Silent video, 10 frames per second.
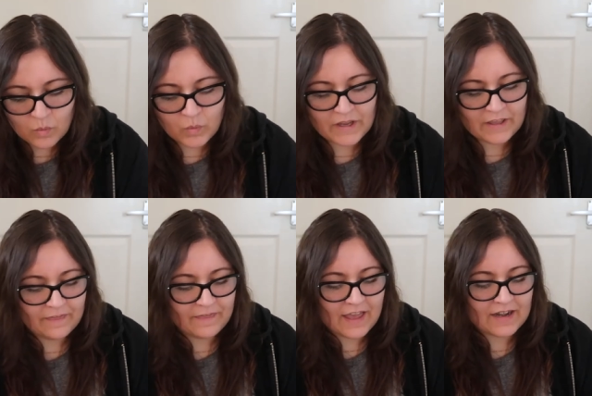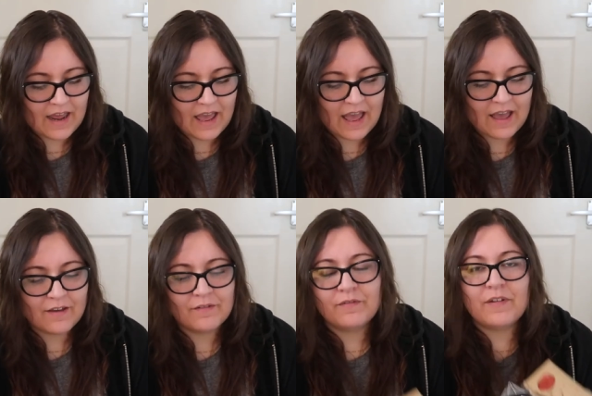We then
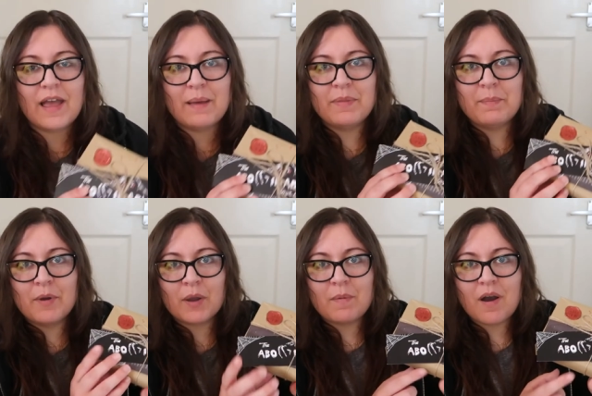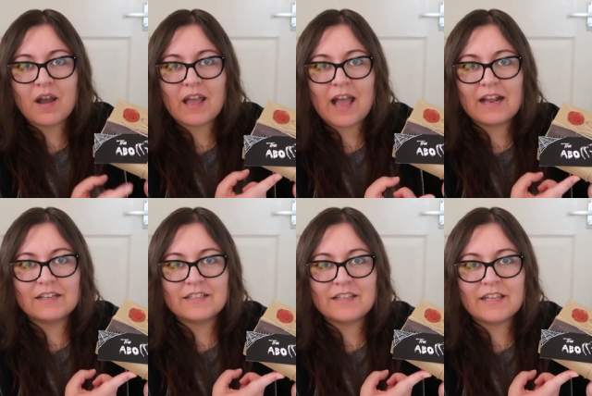have the bookmark and